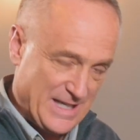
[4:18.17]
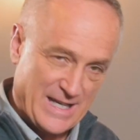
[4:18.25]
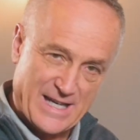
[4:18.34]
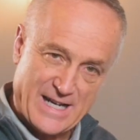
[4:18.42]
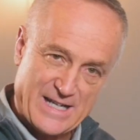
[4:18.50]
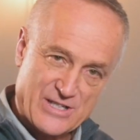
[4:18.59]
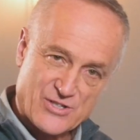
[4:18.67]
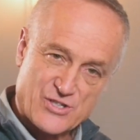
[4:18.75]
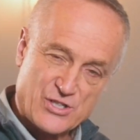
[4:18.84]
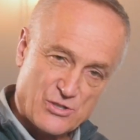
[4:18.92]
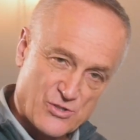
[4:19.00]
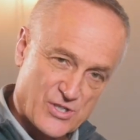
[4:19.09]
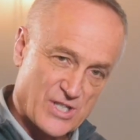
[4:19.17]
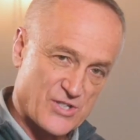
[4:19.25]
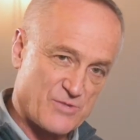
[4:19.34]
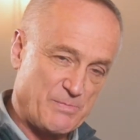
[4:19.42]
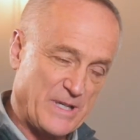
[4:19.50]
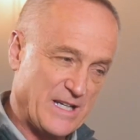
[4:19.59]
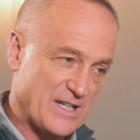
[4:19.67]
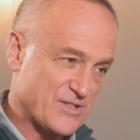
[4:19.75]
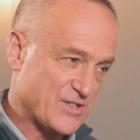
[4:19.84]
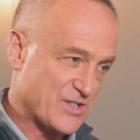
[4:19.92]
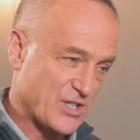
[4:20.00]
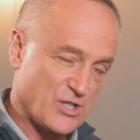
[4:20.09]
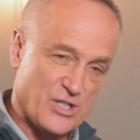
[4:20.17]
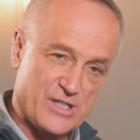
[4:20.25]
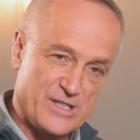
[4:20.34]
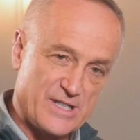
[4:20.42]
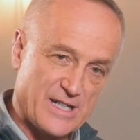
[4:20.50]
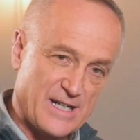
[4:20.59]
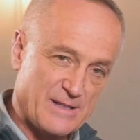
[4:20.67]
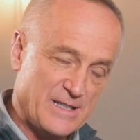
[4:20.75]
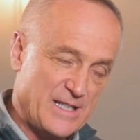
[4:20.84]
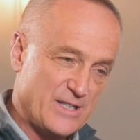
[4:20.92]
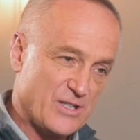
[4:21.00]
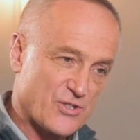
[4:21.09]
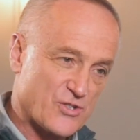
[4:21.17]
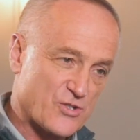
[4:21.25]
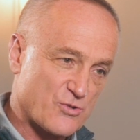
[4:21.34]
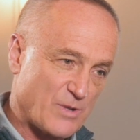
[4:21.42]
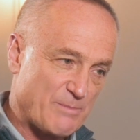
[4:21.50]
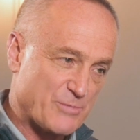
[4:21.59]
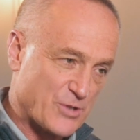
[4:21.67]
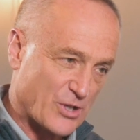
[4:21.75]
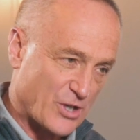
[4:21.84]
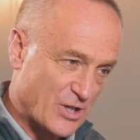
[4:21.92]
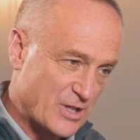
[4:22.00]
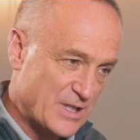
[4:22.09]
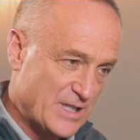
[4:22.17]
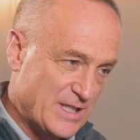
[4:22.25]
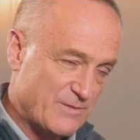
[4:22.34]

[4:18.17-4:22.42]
And I just use this because it's a good descriptor,